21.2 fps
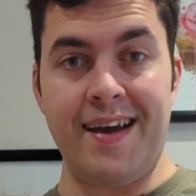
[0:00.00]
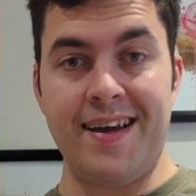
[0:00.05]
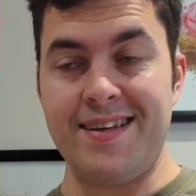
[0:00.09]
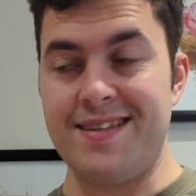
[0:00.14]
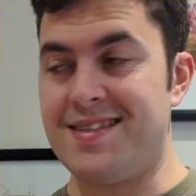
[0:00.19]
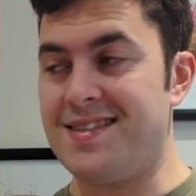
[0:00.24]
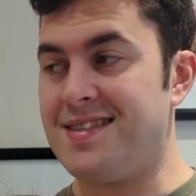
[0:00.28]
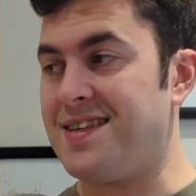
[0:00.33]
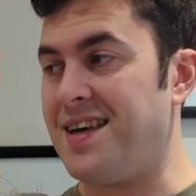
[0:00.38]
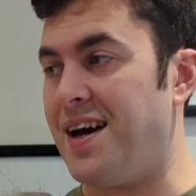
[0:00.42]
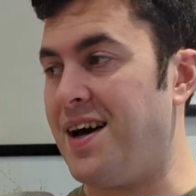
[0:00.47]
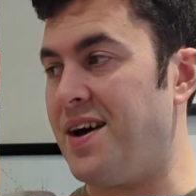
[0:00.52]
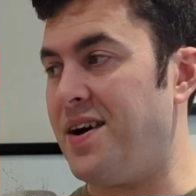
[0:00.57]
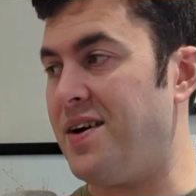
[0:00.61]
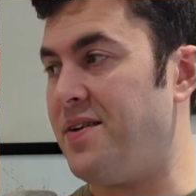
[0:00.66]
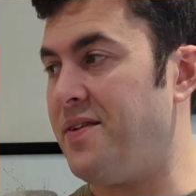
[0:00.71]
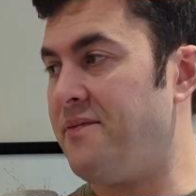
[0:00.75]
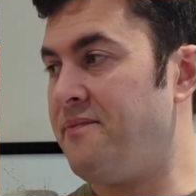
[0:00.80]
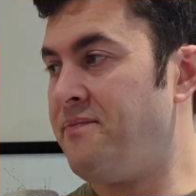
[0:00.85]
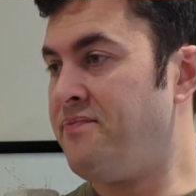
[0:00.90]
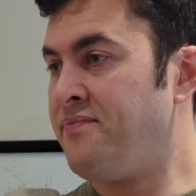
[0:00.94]

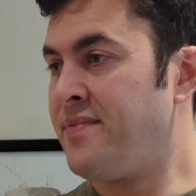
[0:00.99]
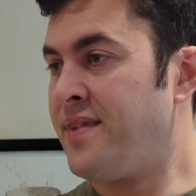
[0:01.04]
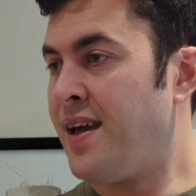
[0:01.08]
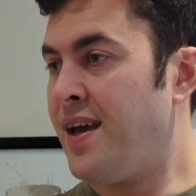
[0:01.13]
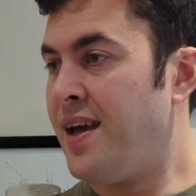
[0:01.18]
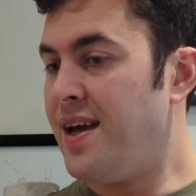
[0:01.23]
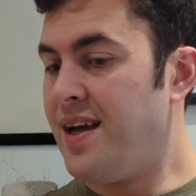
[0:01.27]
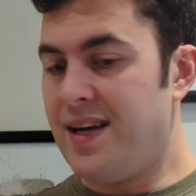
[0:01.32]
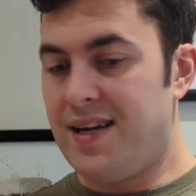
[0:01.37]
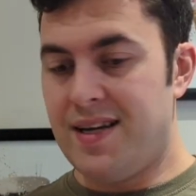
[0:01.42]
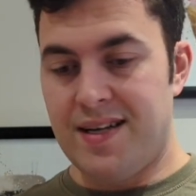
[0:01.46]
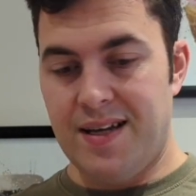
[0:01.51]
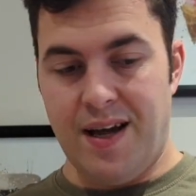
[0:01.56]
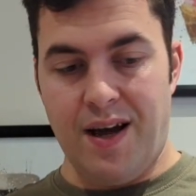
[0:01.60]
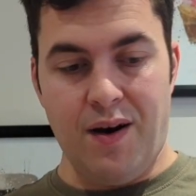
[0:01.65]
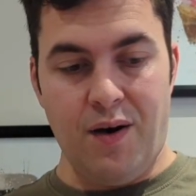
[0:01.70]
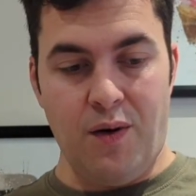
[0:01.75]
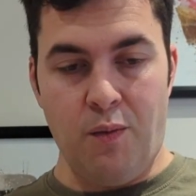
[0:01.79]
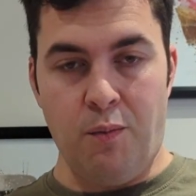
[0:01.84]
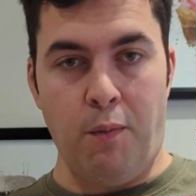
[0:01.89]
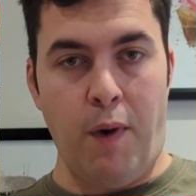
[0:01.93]
So,
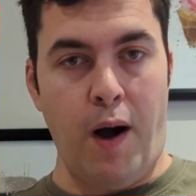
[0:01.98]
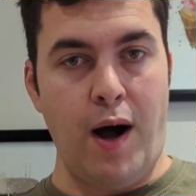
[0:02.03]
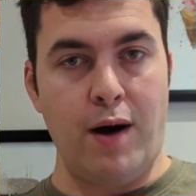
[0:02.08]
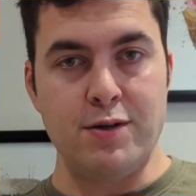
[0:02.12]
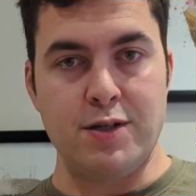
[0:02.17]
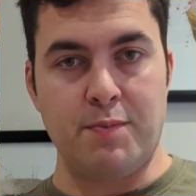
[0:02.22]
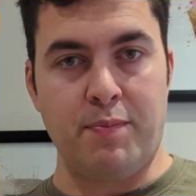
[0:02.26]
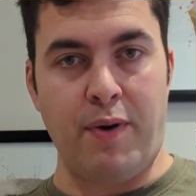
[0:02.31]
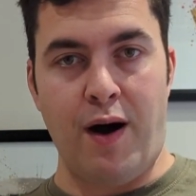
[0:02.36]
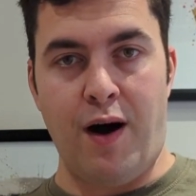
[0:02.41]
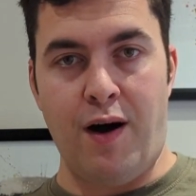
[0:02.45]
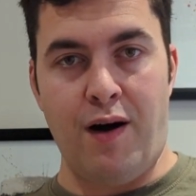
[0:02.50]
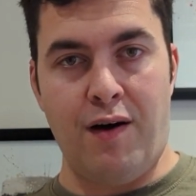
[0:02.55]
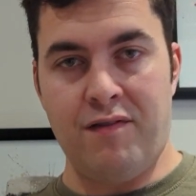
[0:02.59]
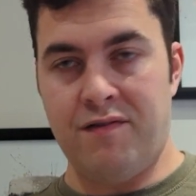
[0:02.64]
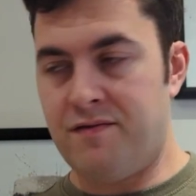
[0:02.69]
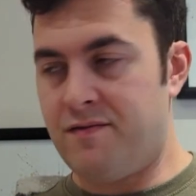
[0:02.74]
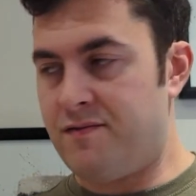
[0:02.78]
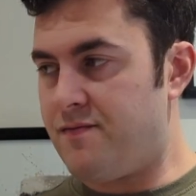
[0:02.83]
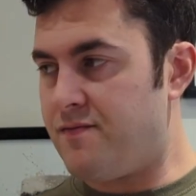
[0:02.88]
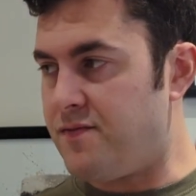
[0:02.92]
miles
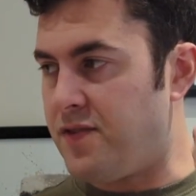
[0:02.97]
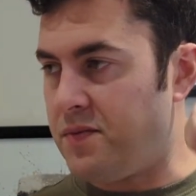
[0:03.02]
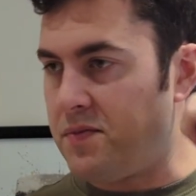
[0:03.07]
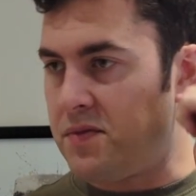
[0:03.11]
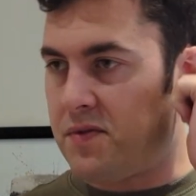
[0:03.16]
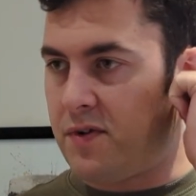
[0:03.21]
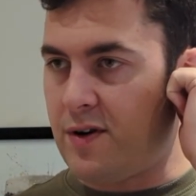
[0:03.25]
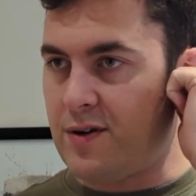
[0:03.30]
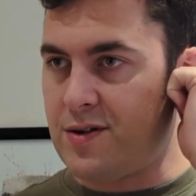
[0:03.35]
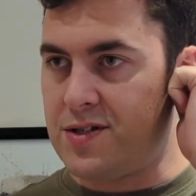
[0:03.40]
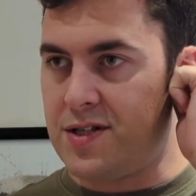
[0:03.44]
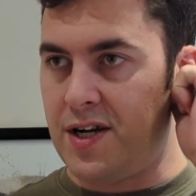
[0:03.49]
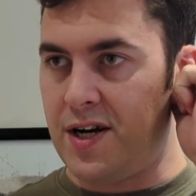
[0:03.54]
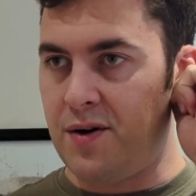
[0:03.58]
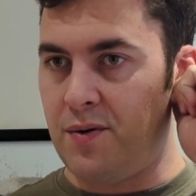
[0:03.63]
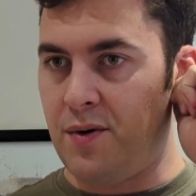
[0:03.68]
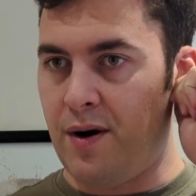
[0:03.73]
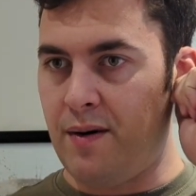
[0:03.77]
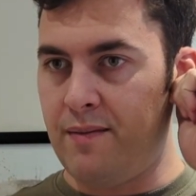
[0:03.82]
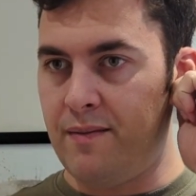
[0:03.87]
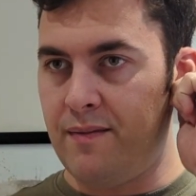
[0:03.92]
apart from the roast dinner
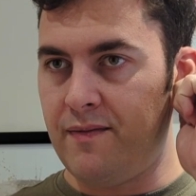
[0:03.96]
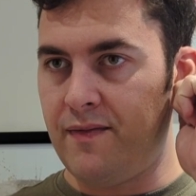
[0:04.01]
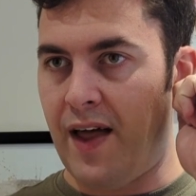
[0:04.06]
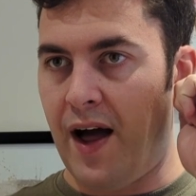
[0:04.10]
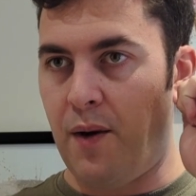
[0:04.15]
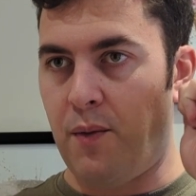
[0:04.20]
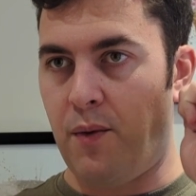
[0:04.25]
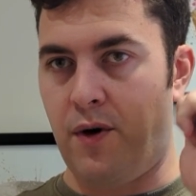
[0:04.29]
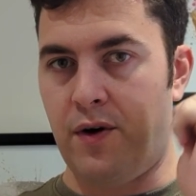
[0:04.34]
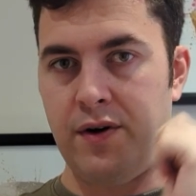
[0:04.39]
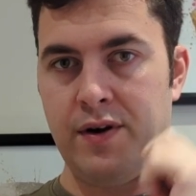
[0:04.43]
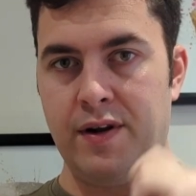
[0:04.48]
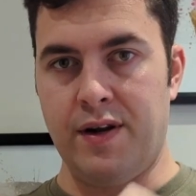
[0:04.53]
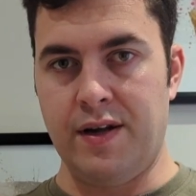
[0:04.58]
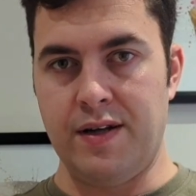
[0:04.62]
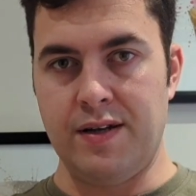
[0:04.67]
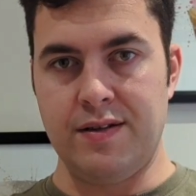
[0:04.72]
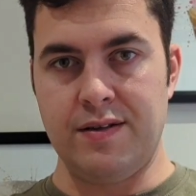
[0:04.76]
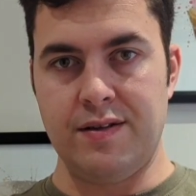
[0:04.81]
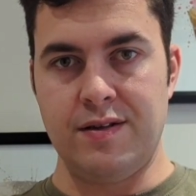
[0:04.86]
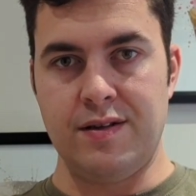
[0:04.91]
one. That
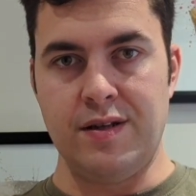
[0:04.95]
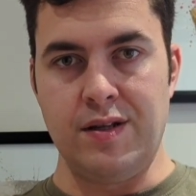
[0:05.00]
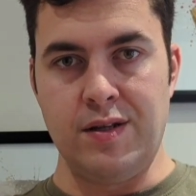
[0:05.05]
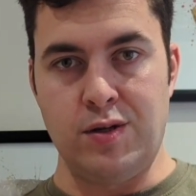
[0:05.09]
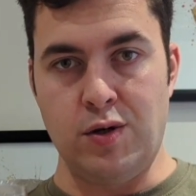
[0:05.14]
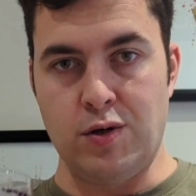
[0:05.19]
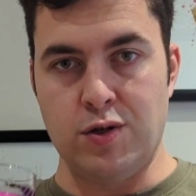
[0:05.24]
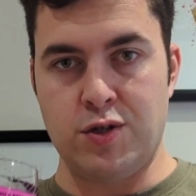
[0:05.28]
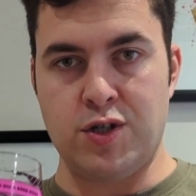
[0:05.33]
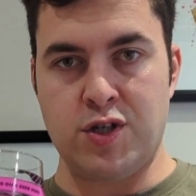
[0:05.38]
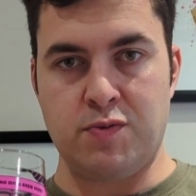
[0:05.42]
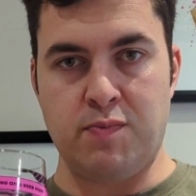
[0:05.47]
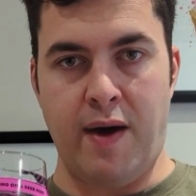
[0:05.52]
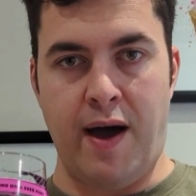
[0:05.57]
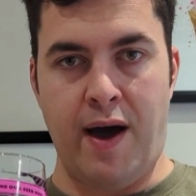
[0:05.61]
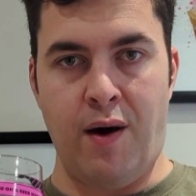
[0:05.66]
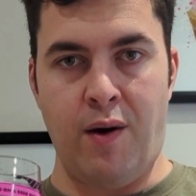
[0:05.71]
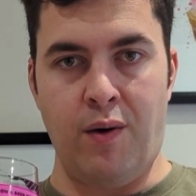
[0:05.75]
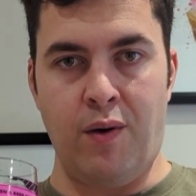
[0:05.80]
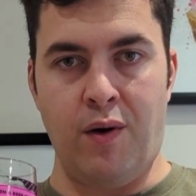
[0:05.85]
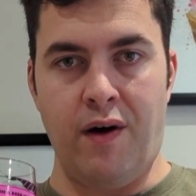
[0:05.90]
one does
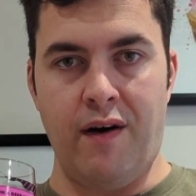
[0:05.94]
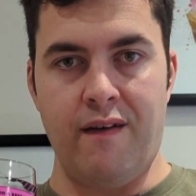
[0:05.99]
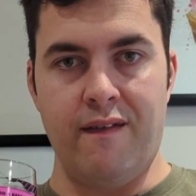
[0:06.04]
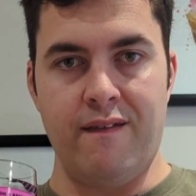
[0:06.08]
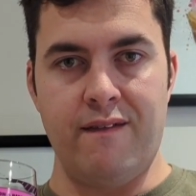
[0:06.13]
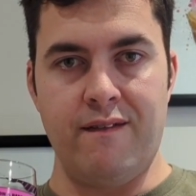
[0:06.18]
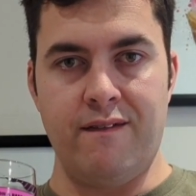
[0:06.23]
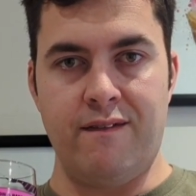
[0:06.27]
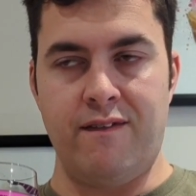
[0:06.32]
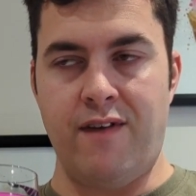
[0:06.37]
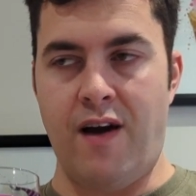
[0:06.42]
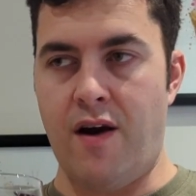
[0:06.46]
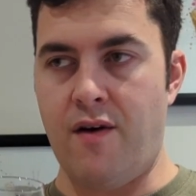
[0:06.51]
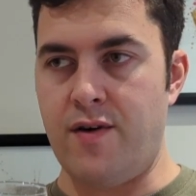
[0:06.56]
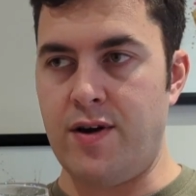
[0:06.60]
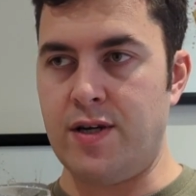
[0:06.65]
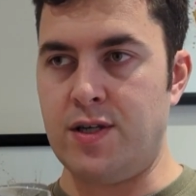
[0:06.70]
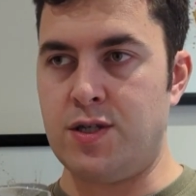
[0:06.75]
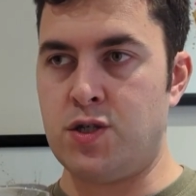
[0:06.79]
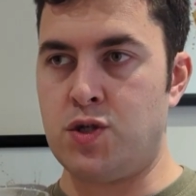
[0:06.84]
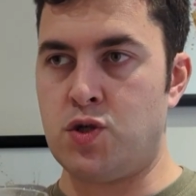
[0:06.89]
smell
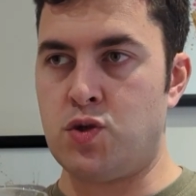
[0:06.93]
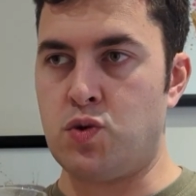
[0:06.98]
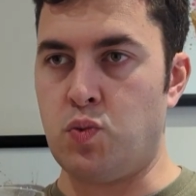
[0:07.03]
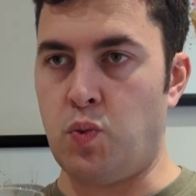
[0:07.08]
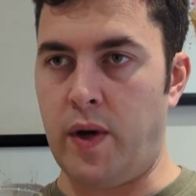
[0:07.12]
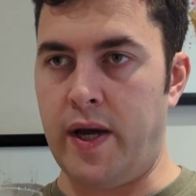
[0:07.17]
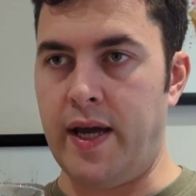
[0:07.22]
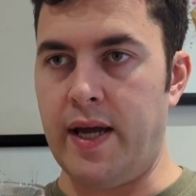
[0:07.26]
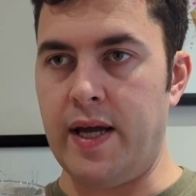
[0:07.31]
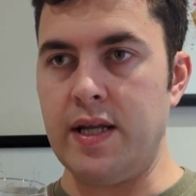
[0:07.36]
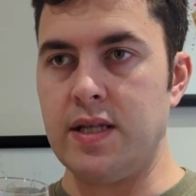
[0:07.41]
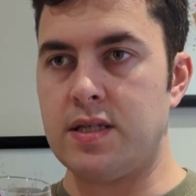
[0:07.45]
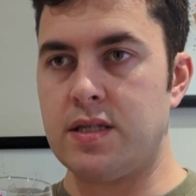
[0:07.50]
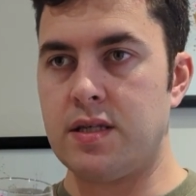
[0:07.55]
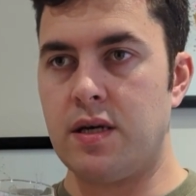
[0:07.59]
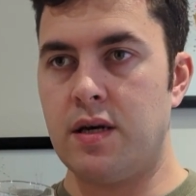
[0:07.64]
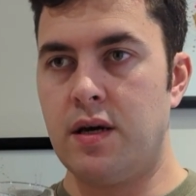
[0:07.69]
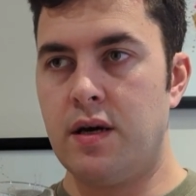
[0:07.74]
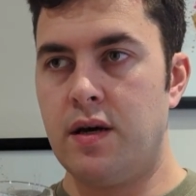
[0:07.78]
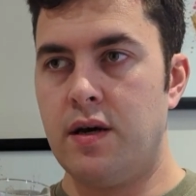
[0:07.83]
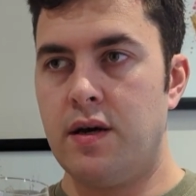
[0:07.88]
very sweet,
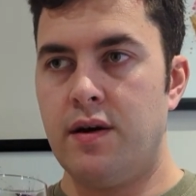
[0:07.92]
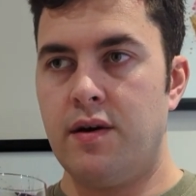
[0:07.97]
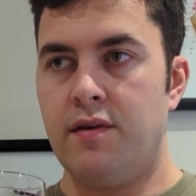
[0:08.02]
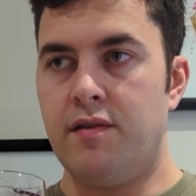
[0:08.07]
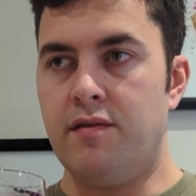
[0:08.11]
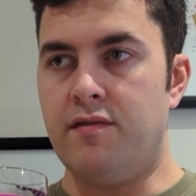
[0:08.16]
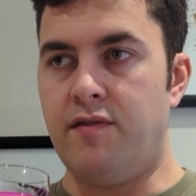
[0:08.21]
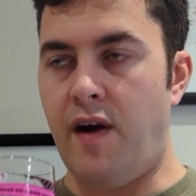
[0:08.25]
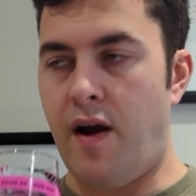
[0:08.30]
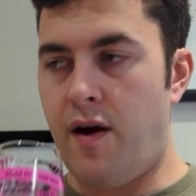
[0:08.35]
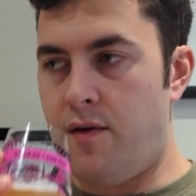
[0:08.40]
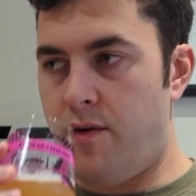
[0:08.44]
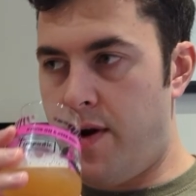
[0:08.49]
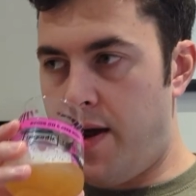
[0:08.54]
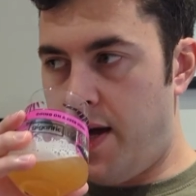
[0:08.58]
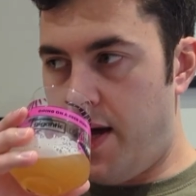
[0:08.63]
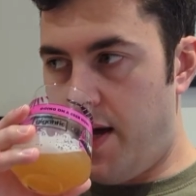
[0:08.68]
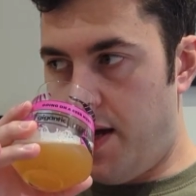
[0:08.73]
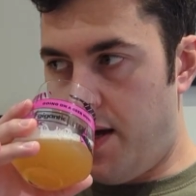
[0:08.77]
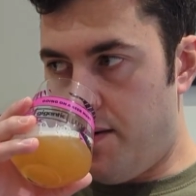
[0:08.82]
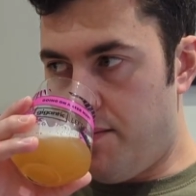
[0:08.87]

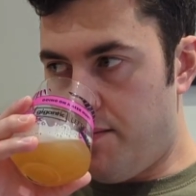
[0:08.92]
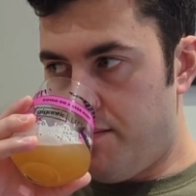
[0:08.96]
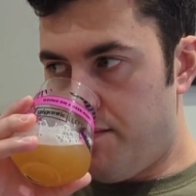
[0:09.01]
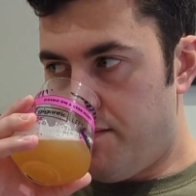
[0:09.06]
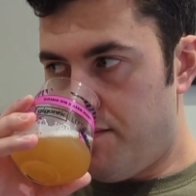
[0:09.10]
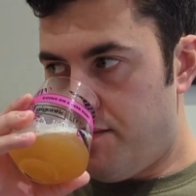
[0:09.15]
very